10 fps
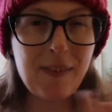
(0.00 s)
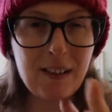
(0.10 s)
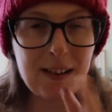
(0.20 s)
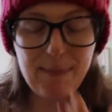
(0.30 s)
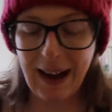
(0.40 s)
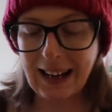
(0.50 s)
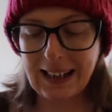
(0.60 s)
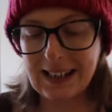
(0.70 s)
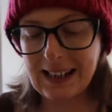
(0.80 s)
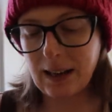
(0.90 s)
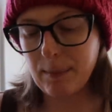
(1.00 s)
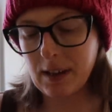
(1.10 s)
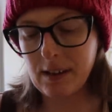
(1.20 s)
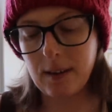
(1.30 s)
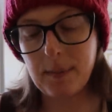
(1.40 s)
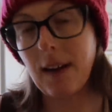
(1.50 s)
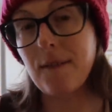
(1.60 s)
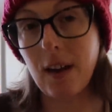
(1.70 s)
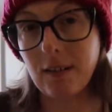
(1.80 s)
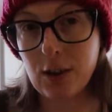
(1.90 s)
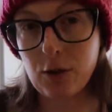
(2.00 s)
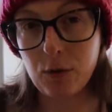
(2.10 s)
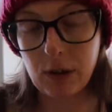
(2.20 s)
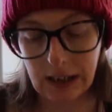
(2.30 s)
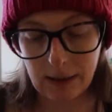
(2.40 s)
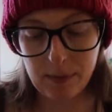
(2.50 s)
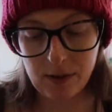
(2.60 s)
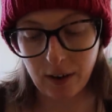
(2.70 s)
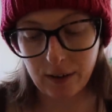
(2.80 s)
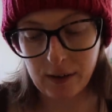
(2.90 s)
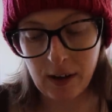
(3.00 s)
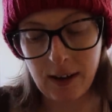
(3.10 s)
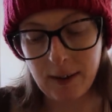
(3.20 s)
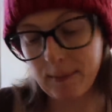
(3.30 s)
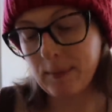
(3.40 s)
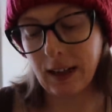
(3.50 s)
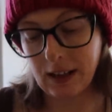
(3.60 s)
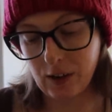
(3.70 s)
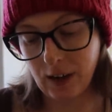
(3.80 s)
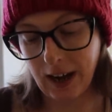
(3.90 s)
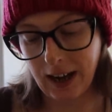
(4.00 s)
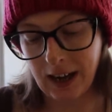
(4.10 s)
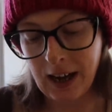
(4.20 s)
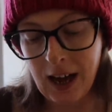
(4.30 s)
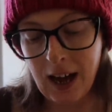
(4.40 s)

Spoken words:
very backlit here, but it's going to be a very short clip, so that's okay.